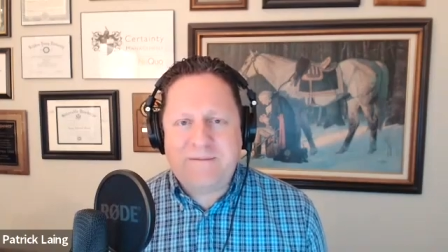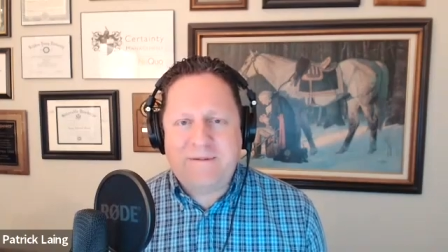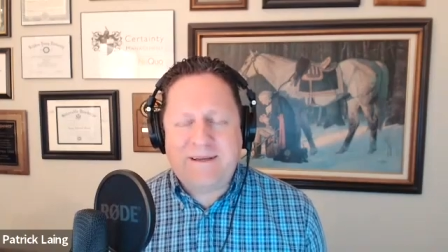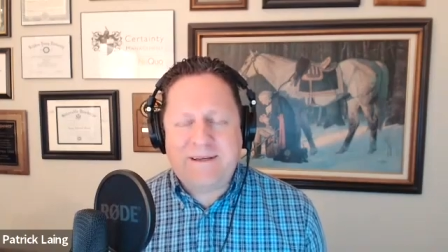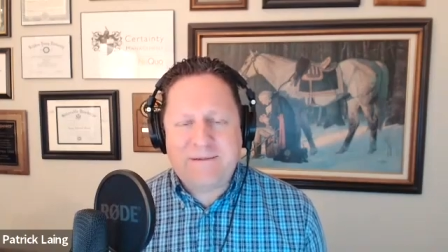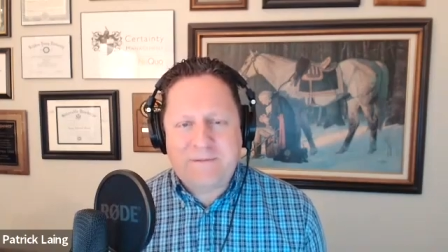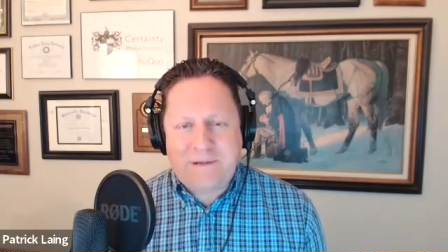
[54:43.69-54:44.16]

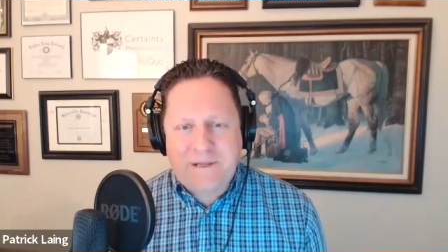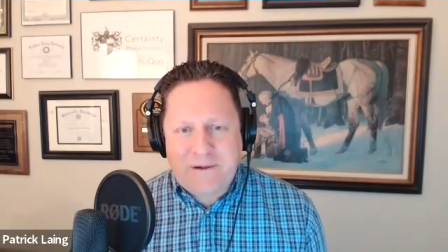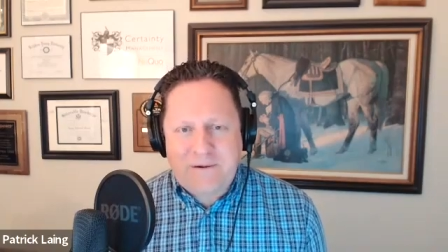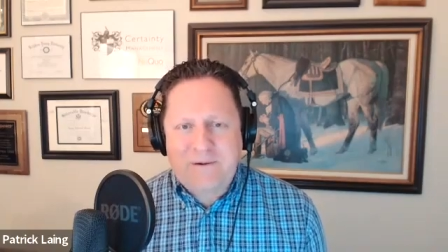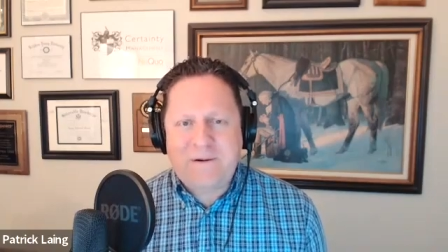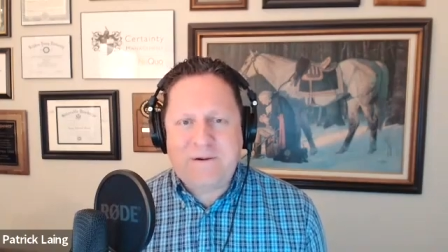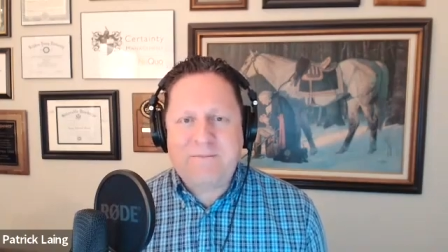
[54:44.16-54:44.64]
because we
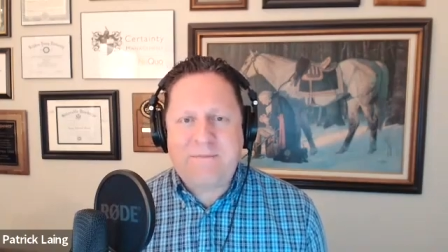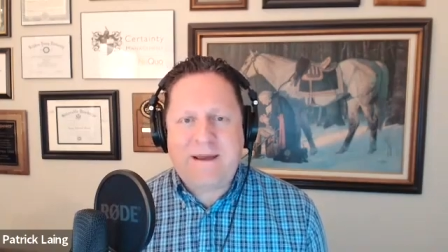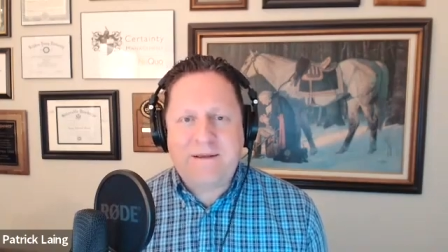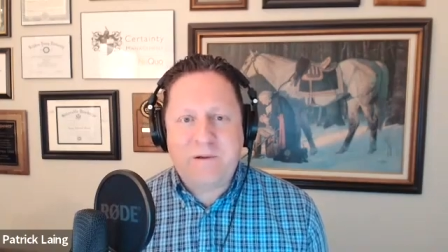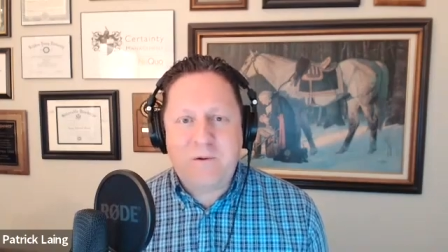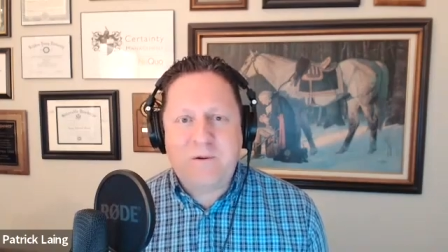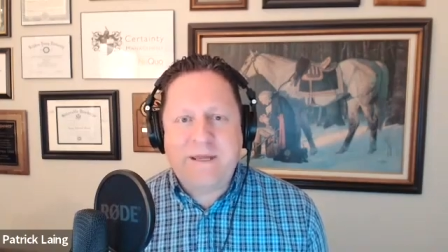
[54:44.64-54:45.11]
learn by
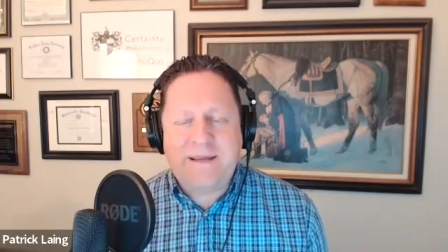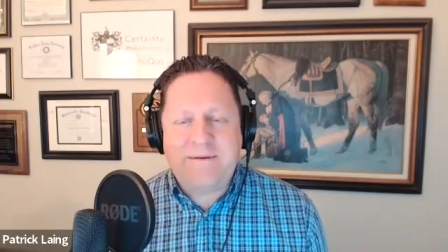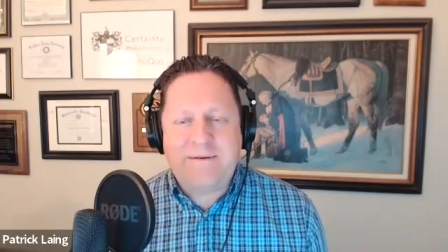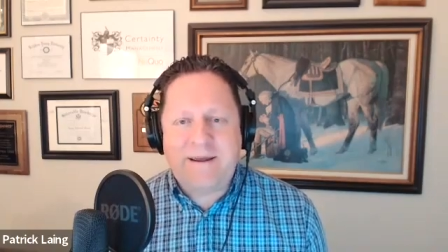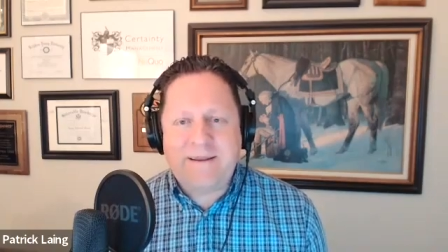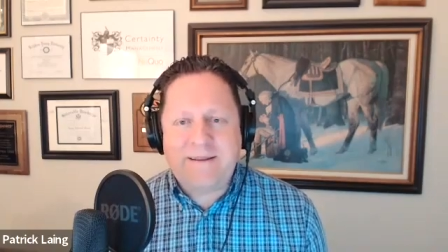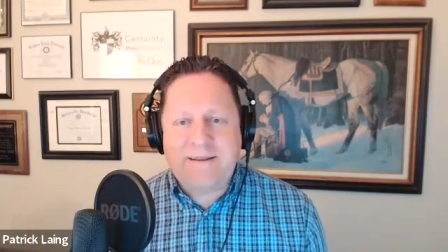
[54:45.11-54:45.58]
doing,
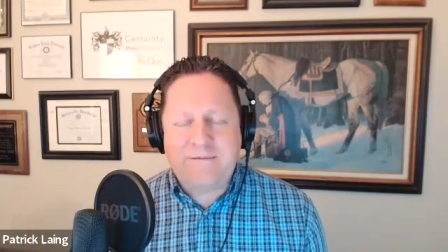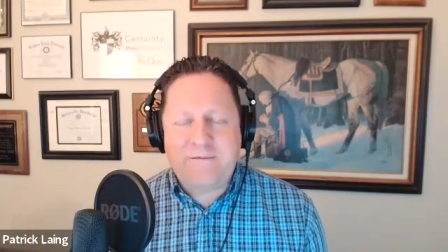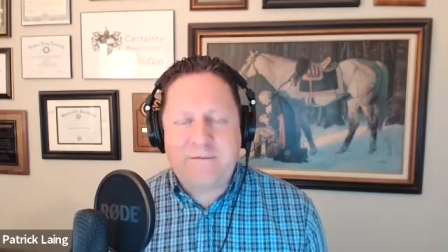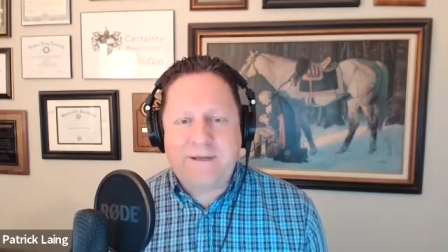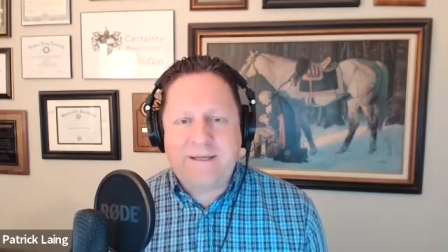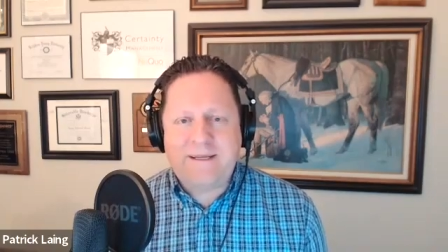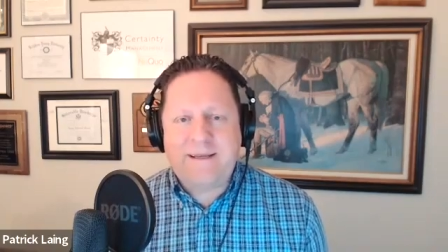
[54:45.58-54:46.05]
right? If
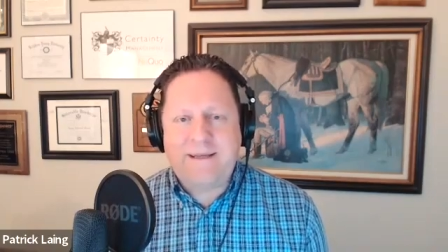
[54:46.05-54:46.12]
we